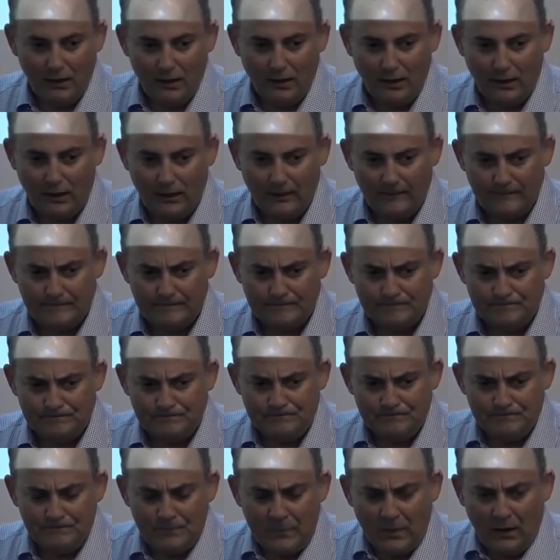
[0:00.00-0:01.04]
Um,
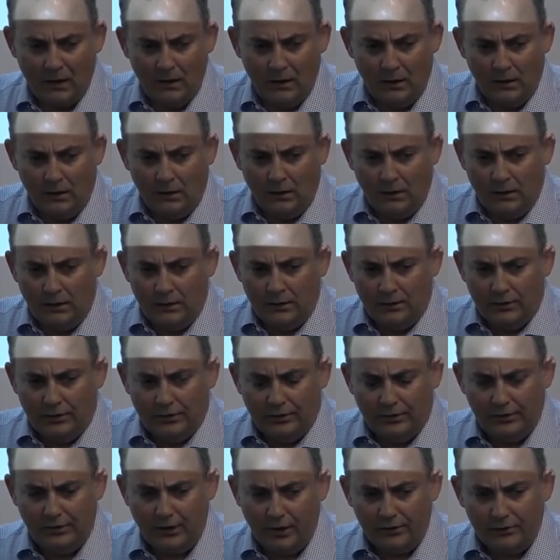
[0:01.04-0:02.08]

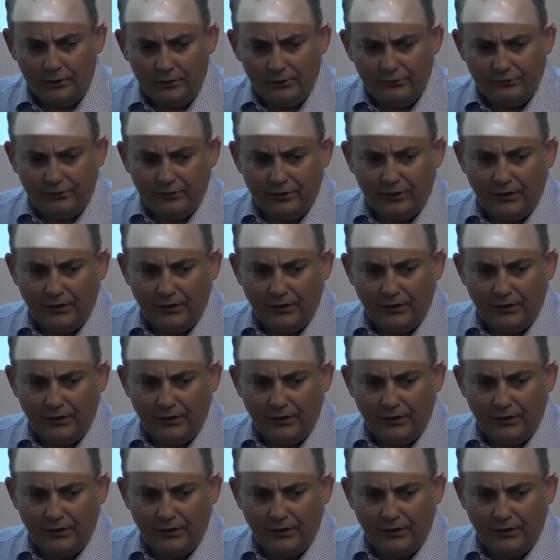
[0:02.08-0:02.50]
the other interesting